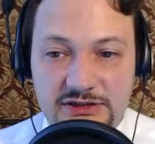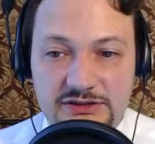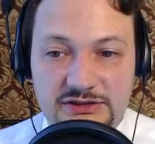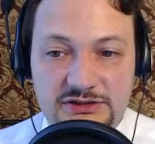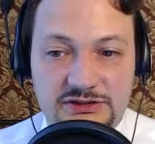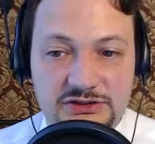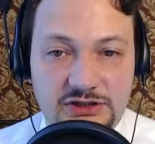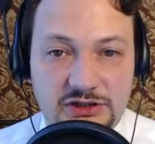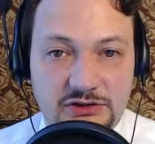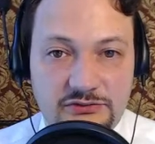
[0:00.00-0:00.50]

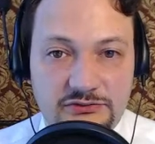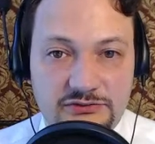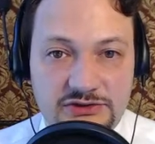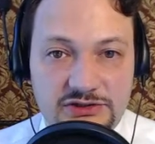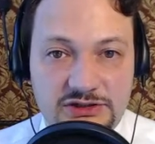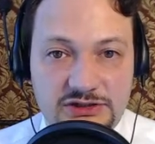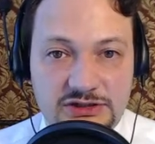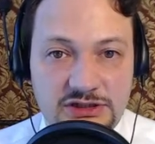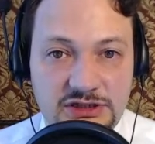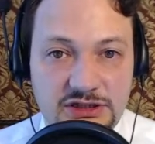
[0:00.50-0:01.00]

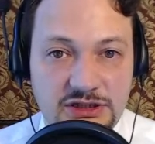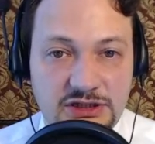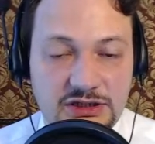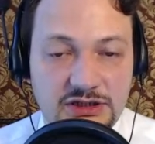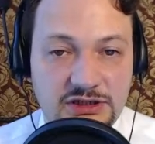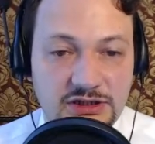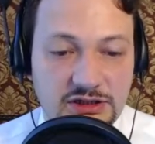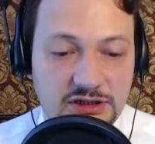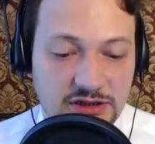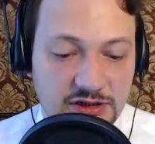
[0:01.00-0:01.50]
zones
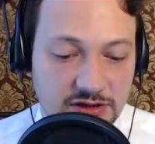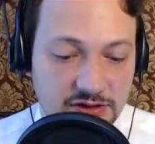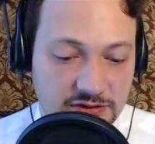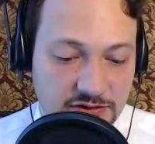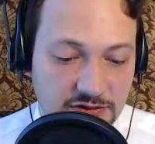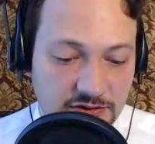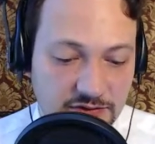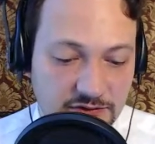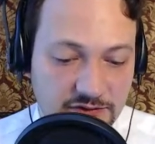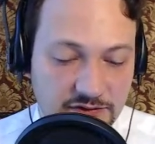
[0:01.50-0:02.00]
in
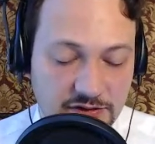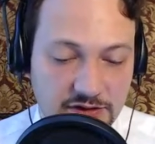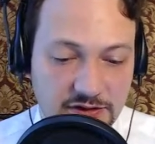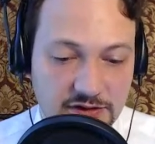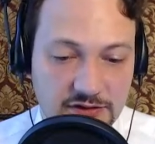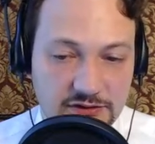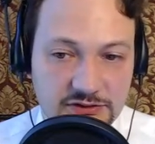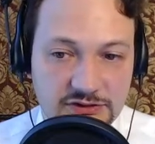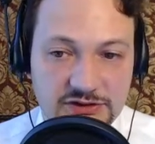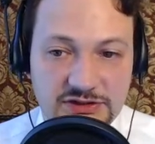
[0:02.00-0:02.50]

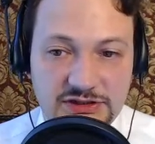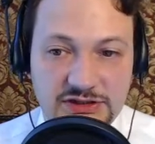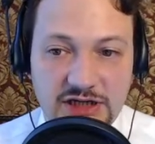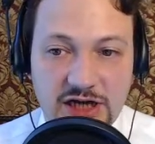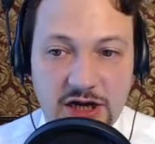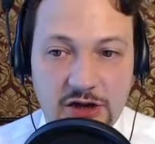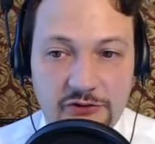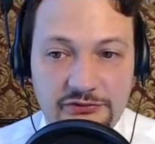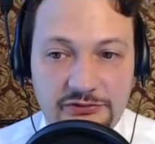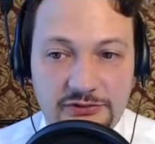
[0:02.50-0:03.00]
the
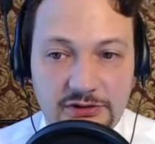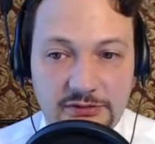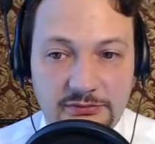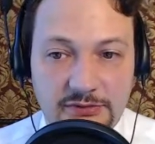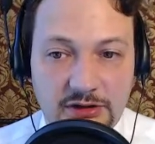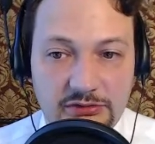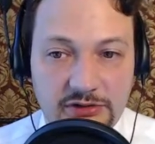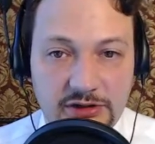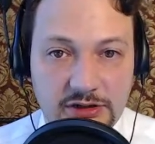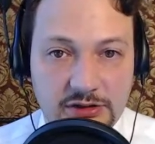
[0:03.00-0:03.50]
South
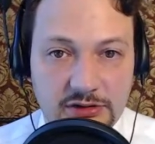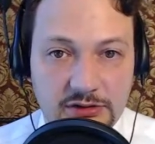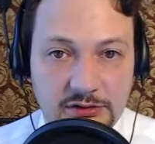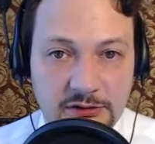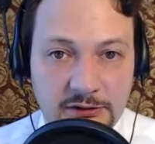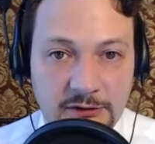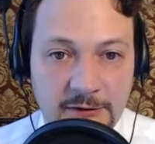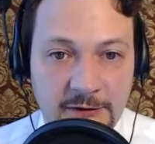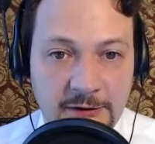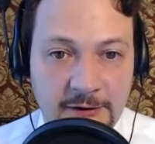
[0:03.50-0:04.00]
America.
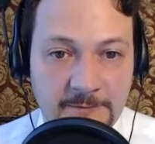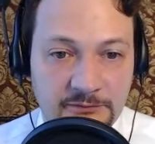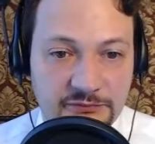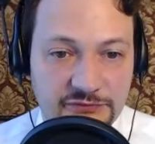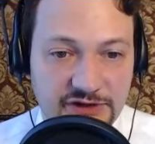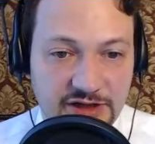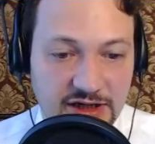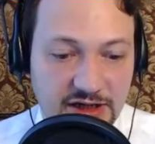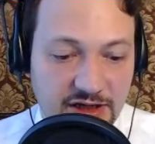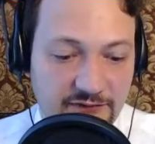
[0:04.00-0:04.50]

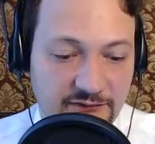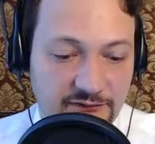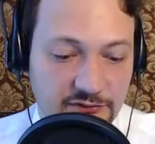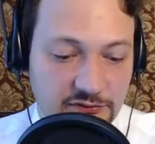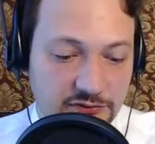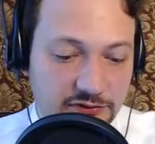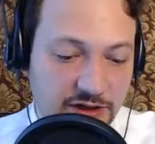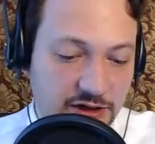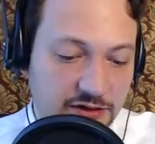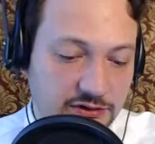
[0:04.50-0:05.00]
They have
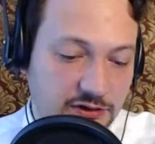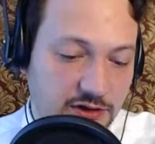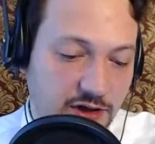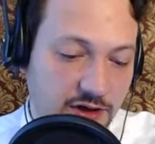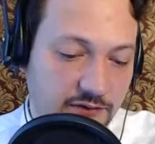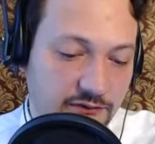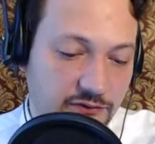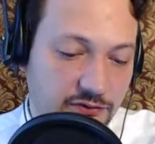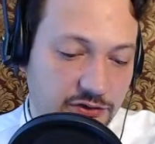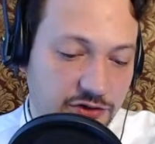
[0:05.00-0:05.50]
great
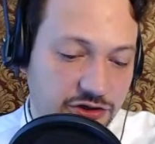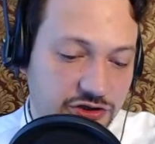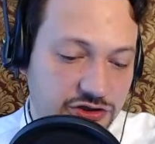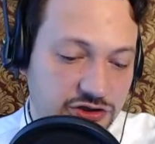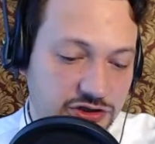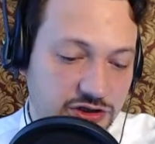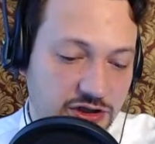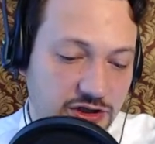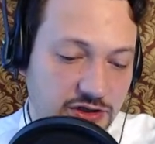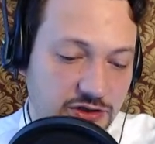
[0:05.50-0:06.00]

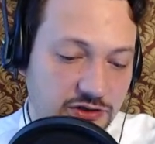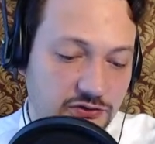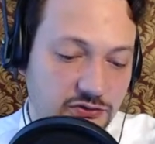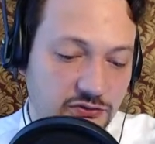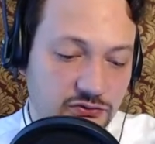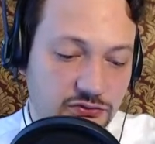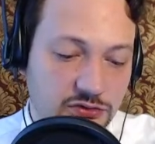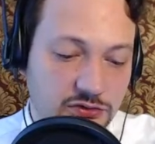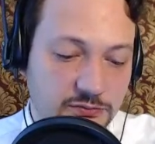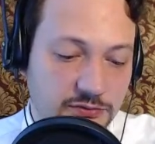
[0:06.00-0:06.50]
coverage in
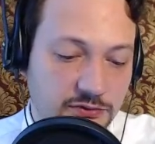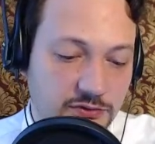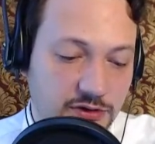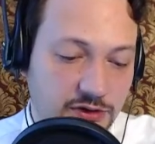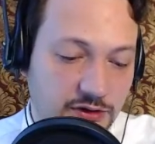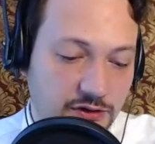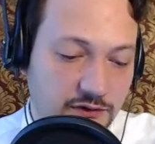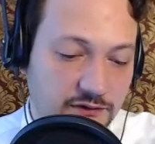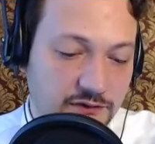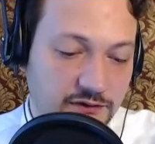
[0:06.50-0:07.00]
Europe.
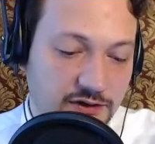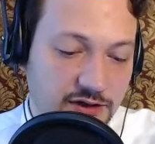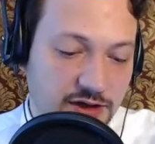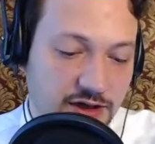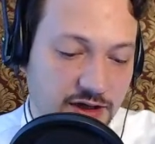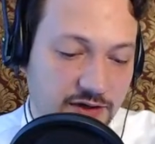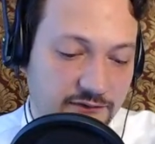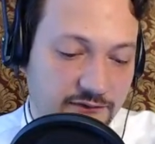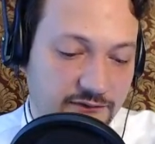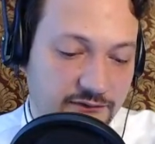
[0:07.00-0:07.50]
They
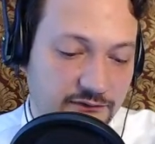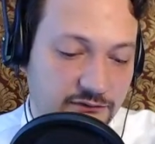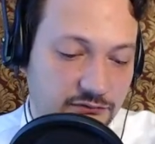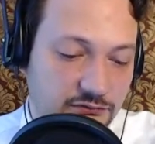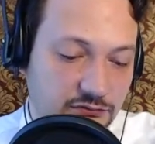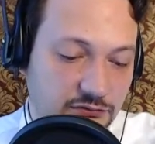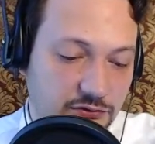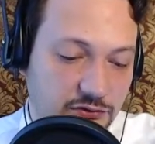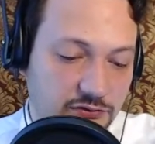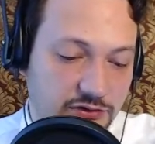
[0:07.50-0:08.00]
have
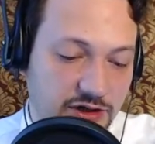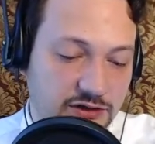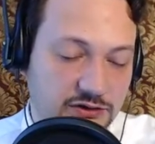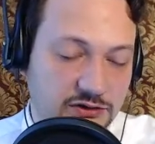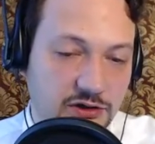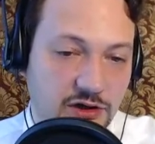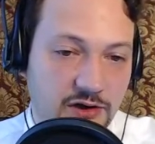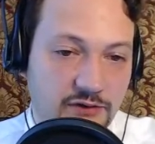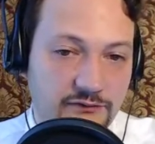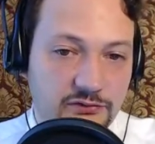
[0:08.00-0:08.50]
great
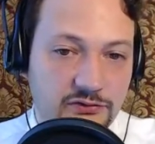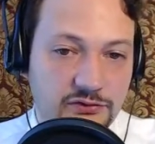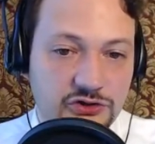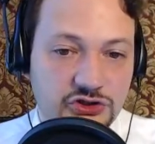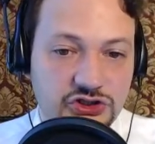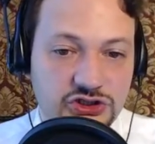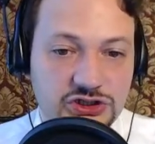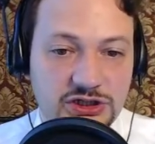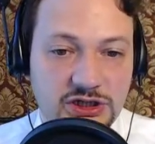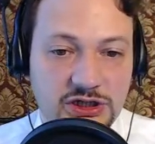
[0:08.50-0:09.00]

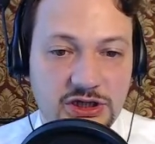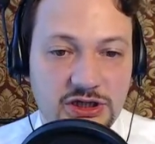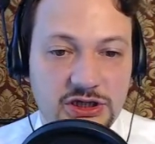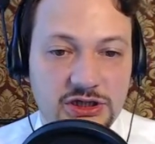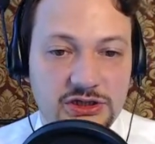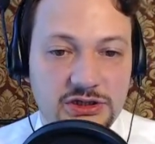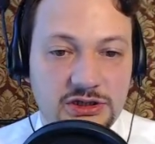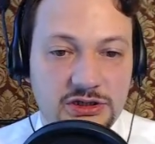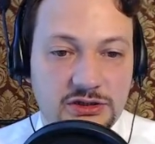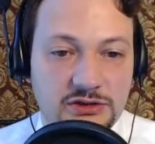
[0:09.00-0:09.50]
coverage
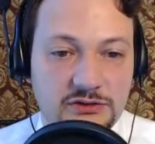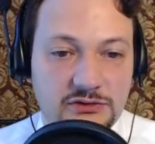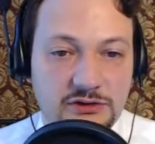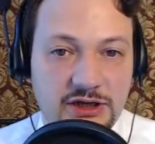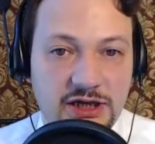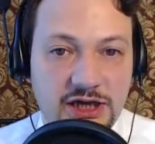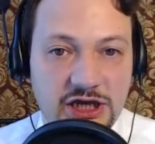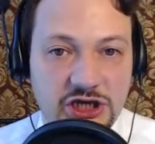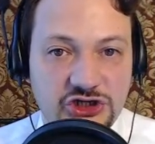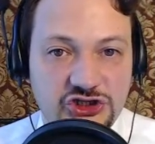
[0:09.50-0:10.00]
in
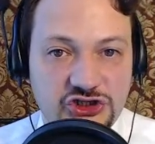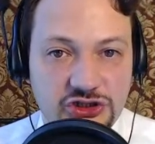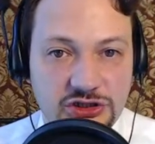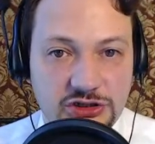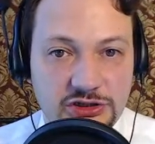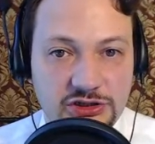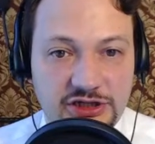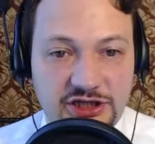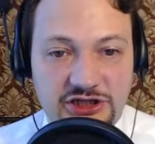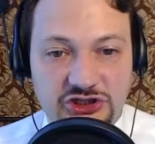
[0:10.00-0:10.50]

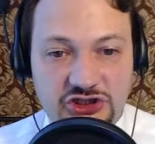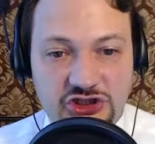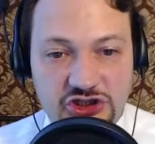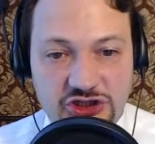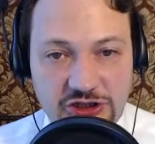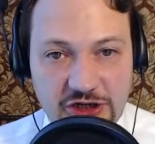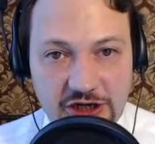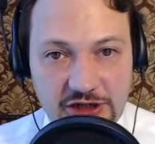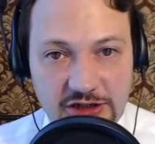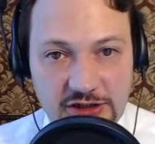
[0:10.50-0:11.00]
Asia, in
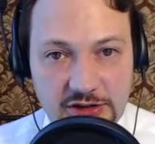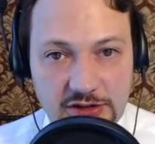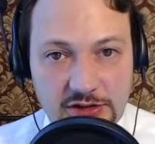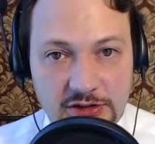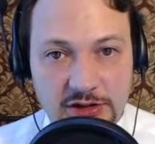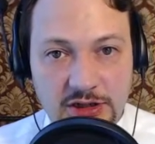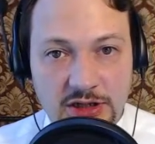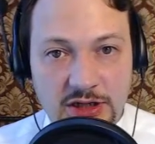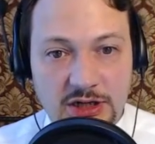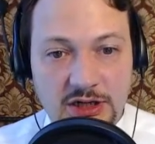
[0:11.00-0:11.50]
China,
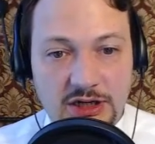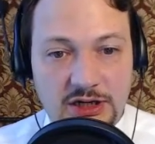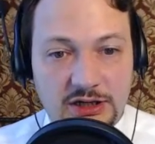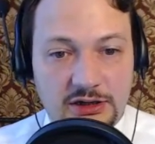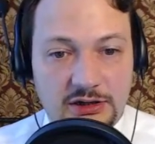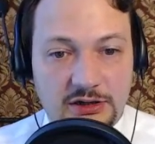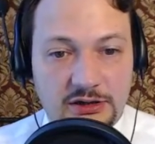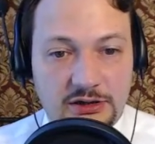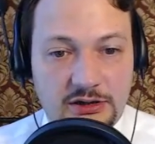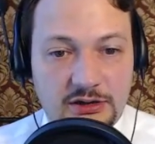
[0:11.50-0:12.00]

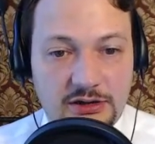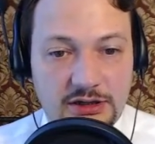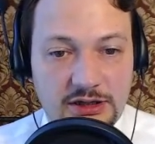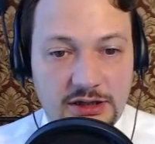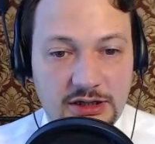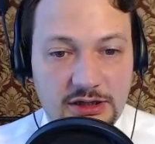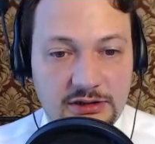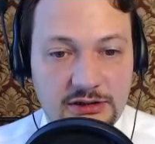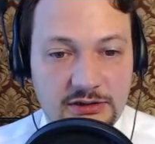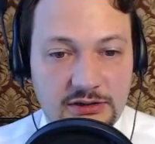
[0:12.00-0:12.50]

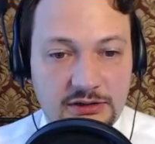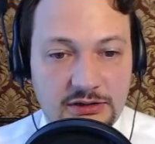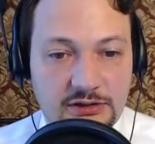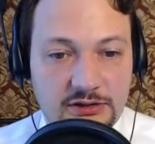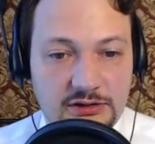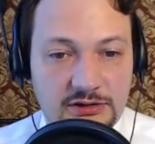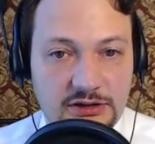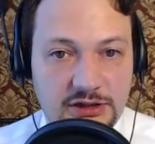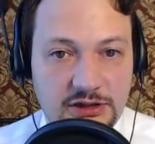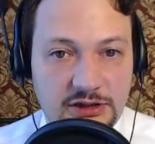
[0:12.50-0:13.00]
and
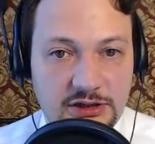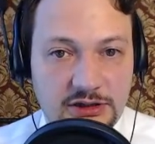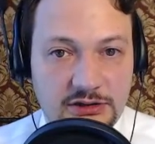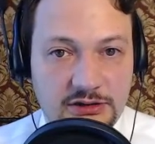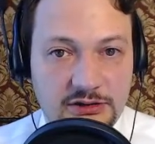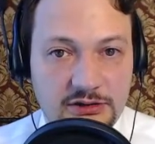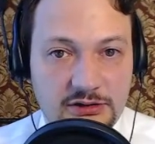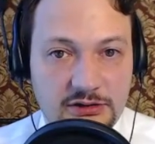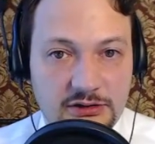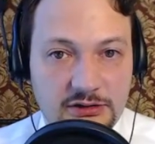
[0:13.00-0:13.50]

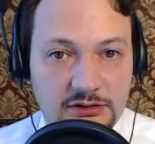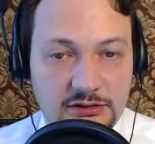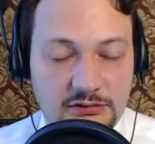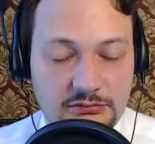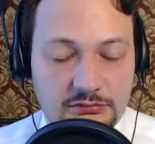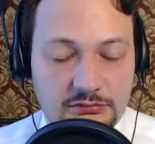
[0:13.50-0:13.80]
in